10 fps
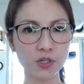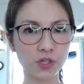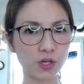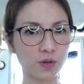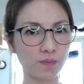
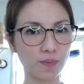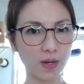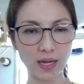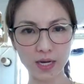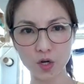should be
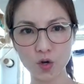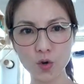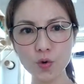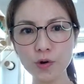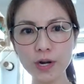like
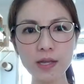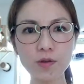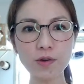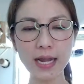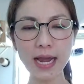neutering
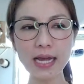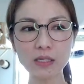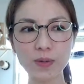their cats